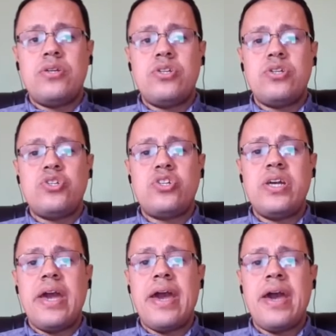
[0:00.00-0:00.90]
she
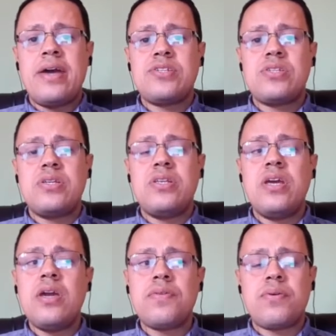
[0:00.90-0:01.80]
has
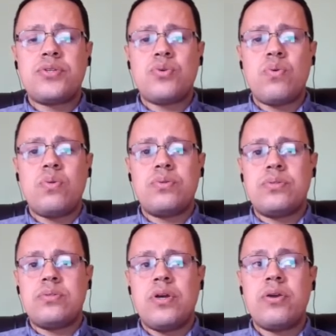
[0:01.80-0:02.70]
neither told
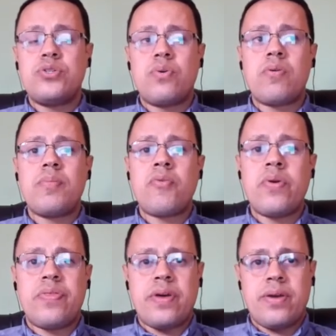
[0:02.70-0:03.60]
her daughter
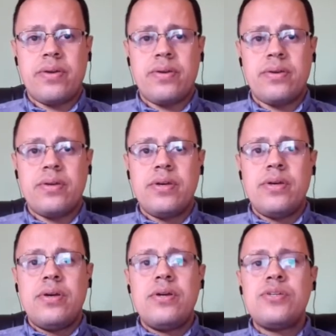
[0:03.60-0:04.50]
Maritha
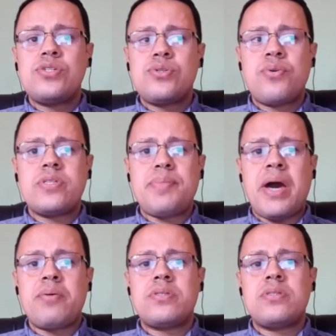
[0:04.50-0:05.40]
stories
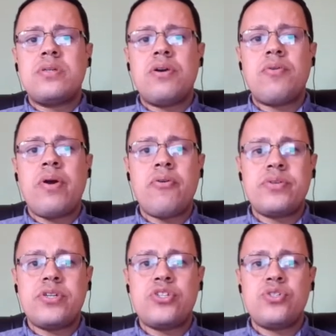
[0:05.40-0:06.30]
about her
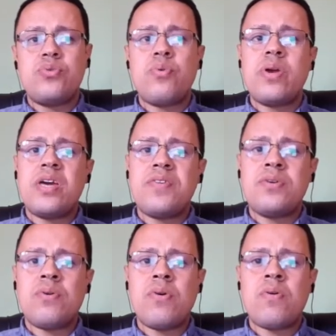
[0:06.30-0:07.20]
heritage, nor
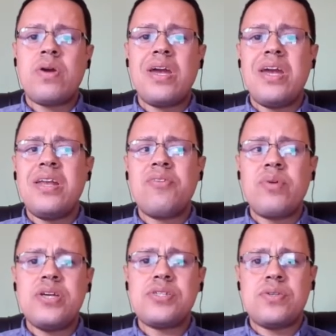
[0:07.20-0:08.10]
given her any
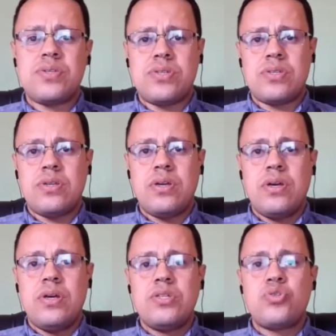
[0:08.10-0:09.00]
reasons
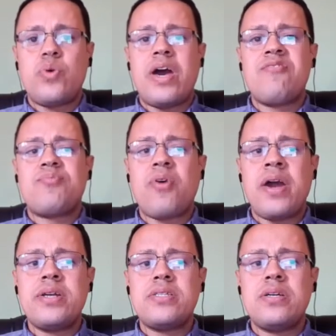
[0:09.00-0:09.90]
to have
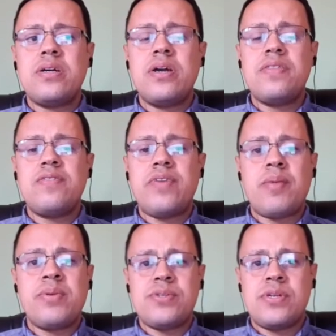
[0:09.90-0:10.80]
pride in the
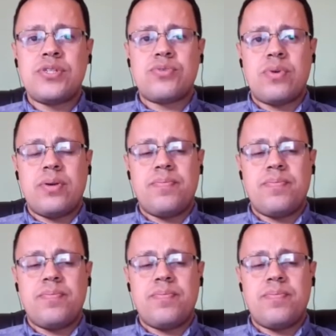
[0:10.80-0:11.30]
family's history.